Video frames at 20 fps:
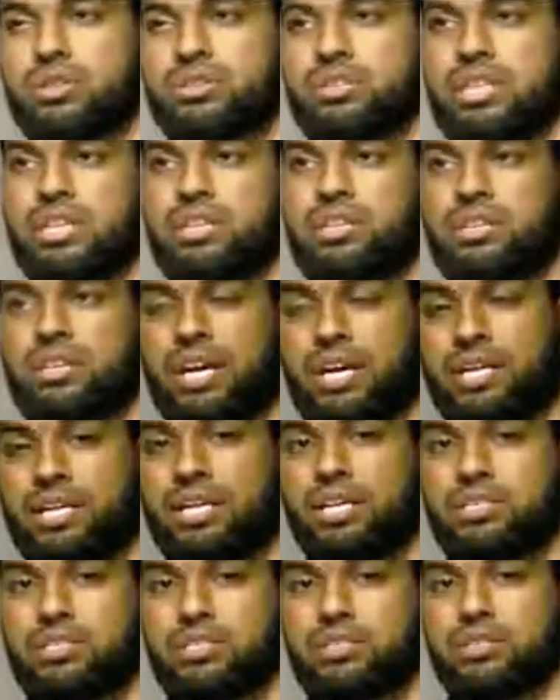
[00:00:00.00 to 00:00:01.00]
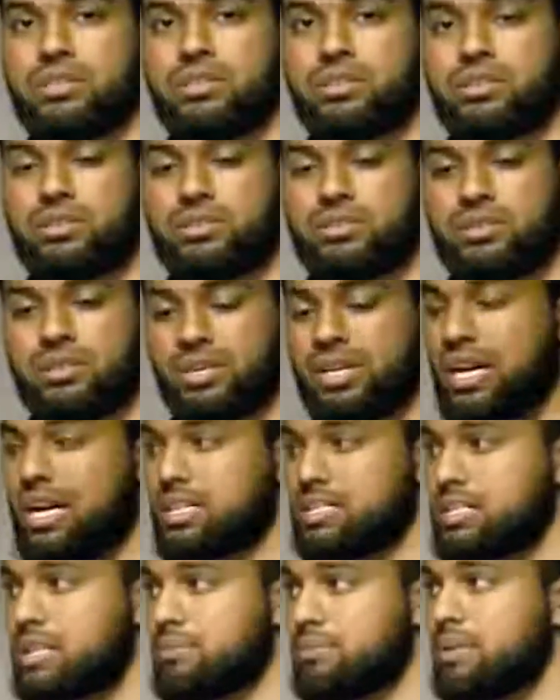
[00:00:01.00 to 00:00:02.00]
a certain idea, a certain
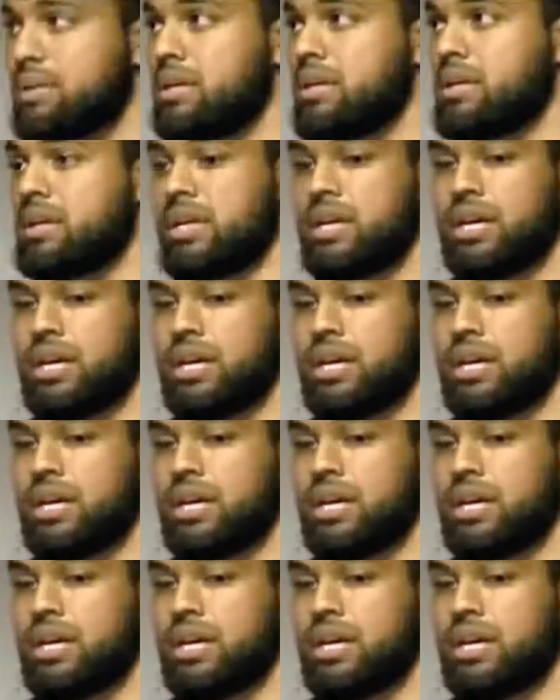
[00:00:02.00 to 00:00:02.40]
concept.